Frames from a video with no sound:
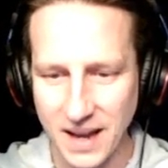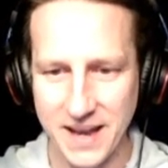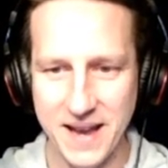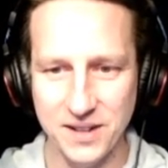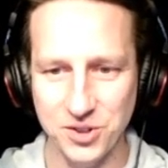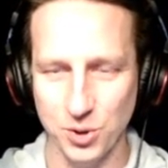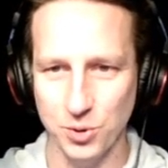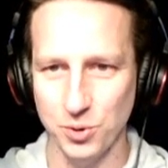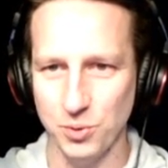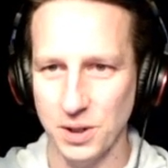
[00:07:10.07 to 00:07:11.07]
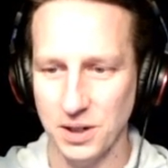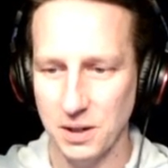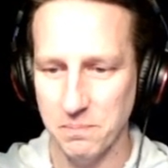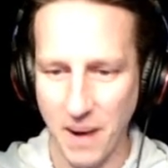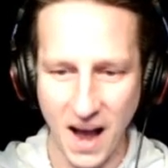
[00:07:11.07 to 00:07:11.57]
here to
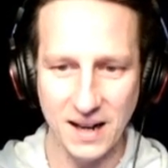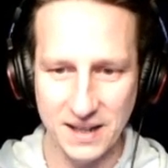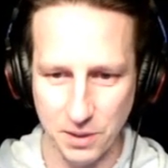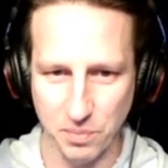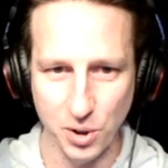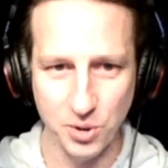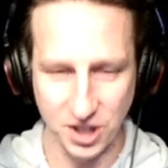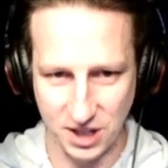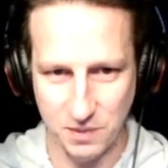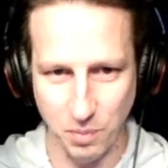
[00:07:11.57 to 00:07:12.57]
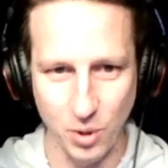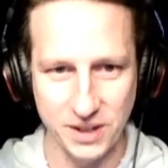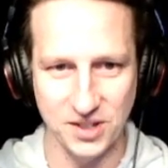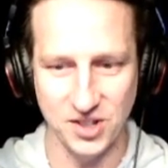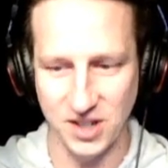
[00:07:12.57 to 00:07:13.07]
pile into Bruce at this
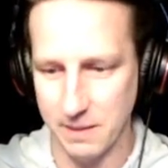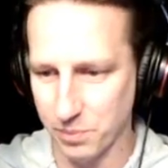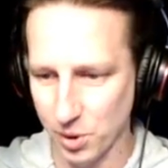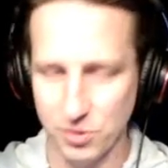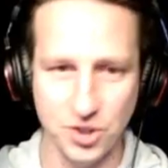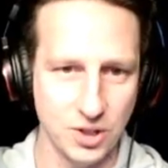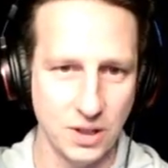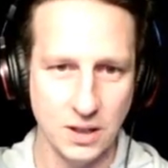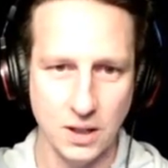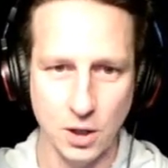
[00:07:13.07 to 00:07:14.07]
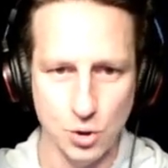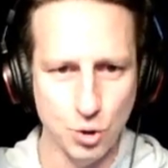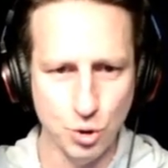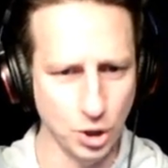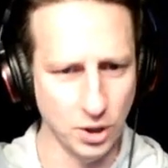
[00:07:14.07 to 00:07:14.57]
point to say, Bruce,
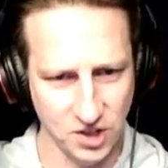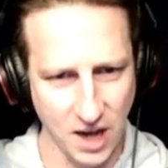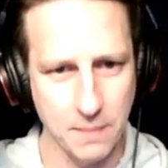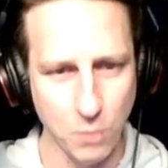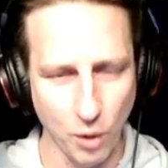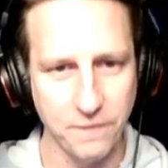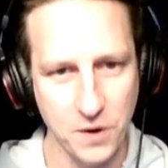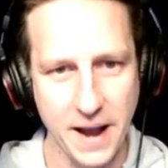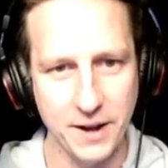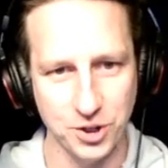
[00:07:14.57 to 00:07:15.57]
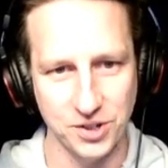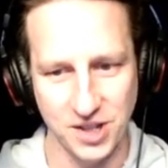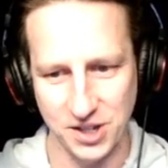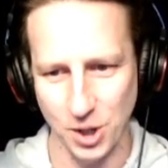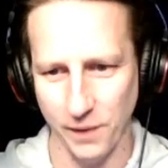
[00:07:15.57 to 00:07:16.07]
you should have signed more free agents
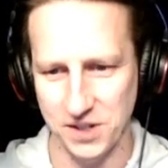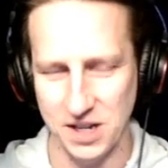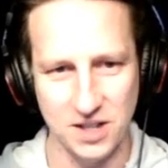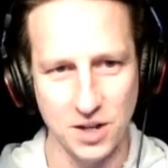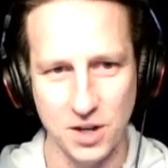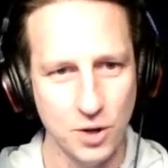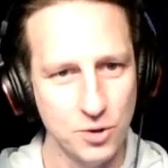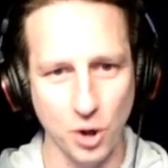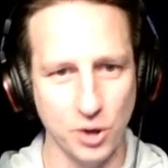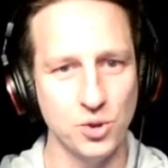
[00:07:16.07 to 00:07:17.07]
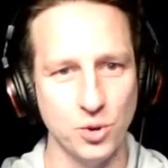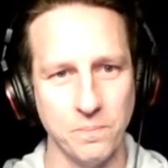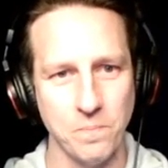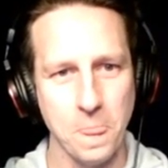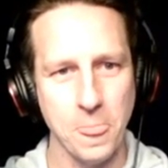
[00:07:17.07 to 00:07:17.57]
this offseason. Not at
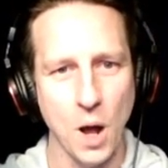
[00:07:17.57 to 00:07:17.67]
all.